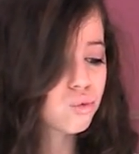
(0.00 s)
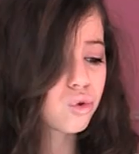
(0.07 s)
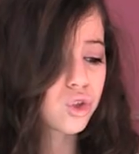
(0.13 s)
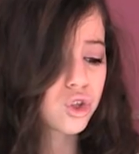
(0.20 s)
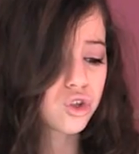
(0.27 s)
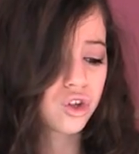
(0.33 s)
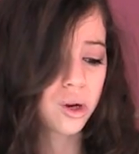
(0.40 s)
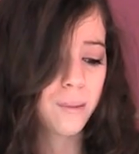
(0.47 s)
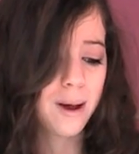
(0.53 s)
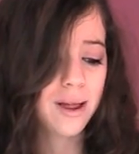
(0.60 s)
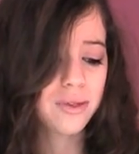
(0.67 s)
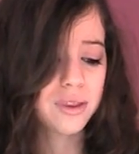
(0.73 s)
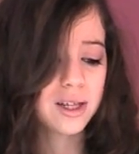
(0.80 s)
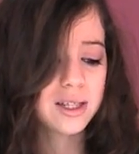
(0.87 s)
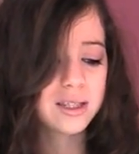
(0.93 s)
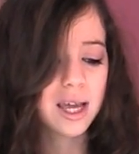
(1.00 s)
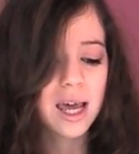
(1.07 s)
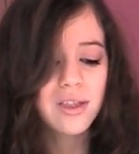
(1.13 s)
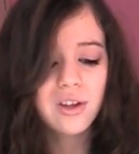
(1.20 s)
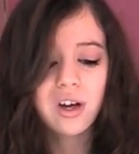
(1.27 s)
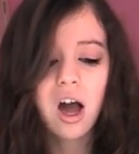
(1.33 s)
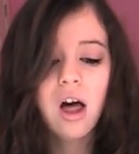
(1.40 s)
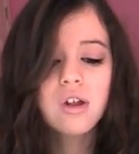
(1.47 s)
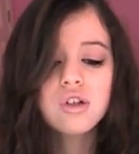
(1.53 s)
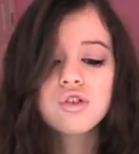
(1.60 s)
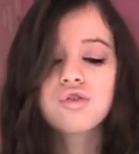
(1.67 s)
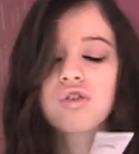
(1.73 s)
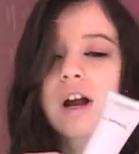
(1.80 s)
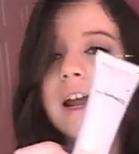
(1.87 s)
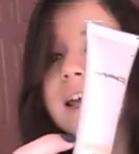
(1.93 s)
really good about this. And the
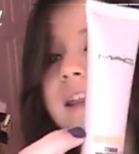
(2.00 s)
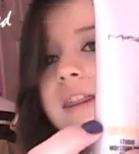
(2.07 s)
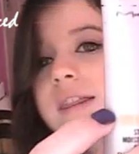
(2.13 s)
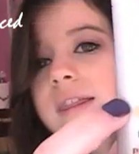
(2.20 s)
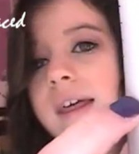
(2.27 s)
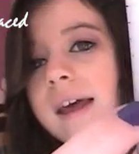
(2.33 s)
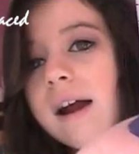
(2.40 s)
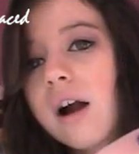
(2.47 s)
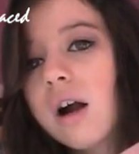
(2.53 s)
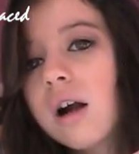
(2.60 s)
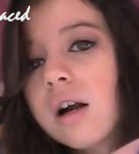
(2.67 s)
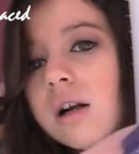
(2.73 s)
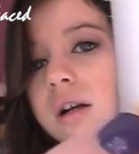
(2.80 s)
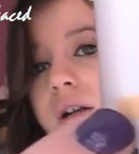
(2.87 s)
color's right there.